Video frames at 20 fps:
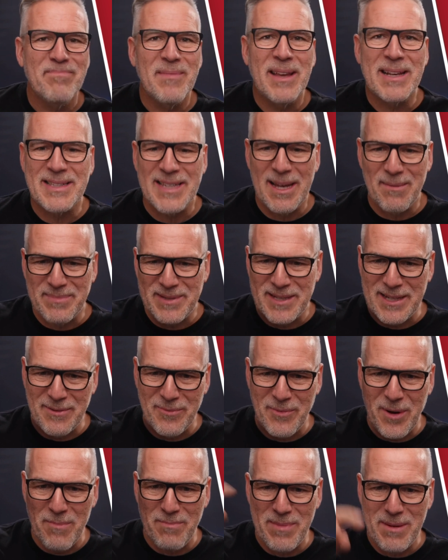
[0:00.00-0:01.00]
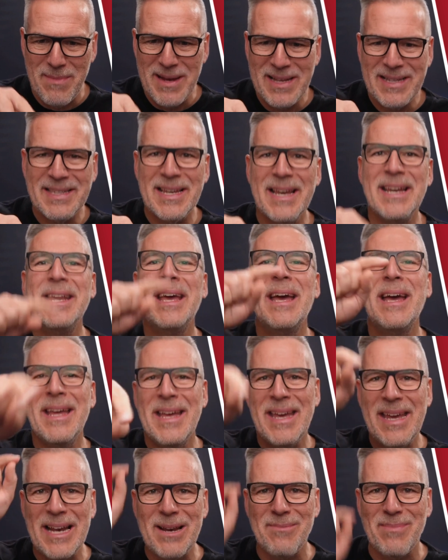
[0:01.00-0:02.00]
except it won't be me sitting
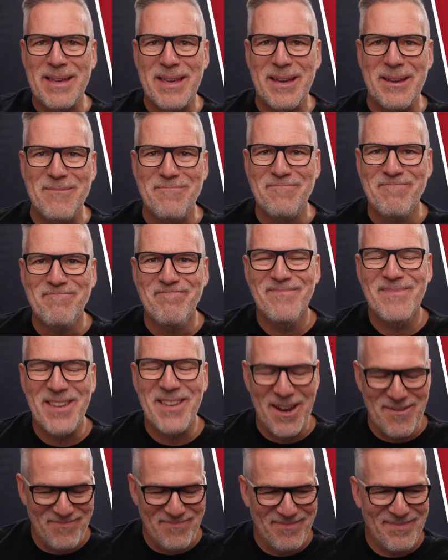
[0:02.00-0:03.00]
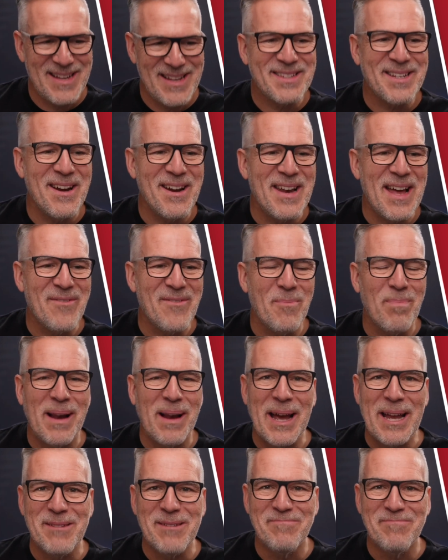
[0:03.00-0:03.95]
there, it'll be you. So let's go and have a play.